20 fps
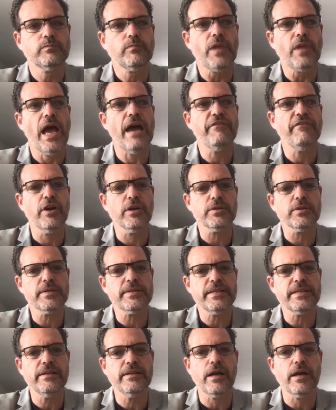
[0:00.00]
I've also
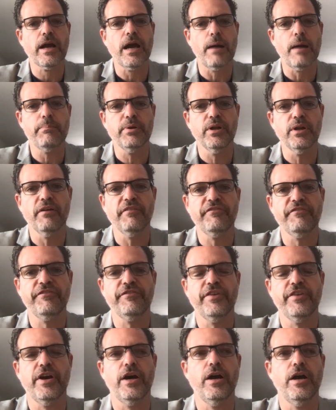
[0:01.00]
seen a couple
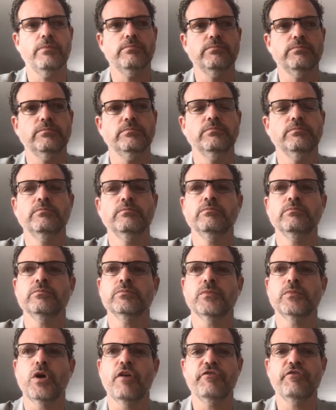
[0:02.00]

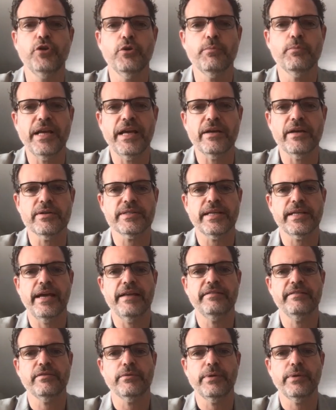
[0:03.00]
of new players
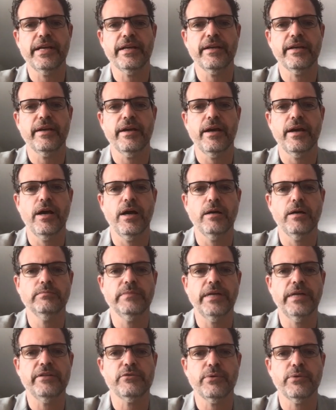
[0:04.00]
entering
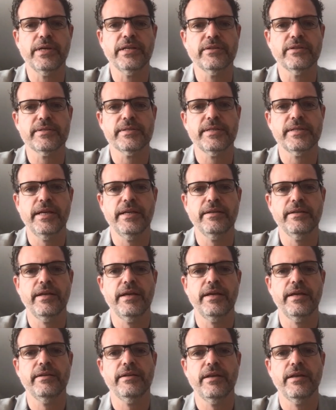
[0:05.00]
the scene
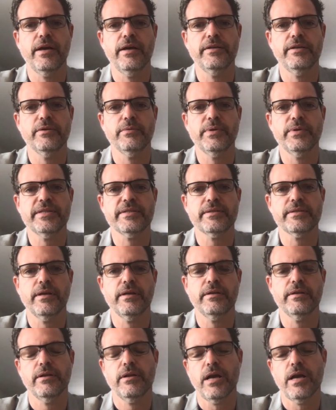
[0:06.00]
in
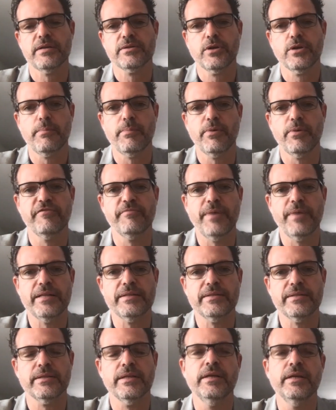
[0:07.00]
the last couple of
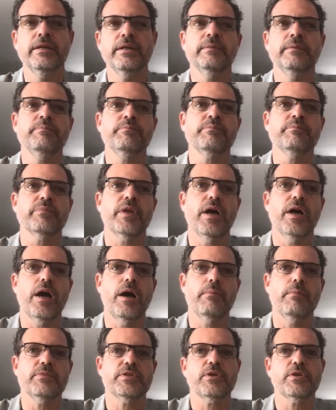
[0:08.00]
months.
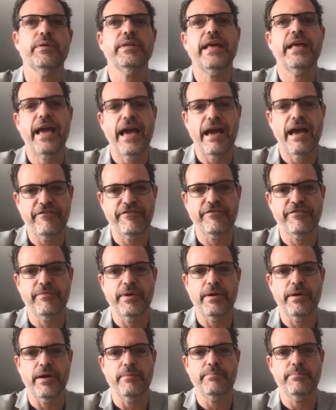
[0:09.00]
So they have
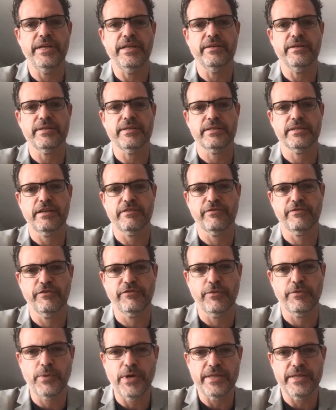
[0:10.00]
been successful
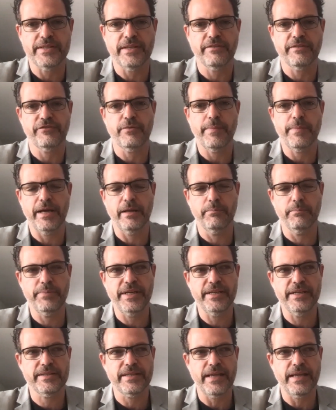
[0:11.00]
from raising from
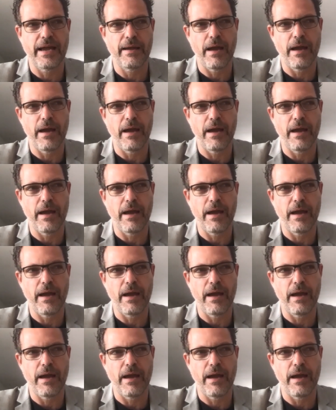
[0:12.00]
LPs.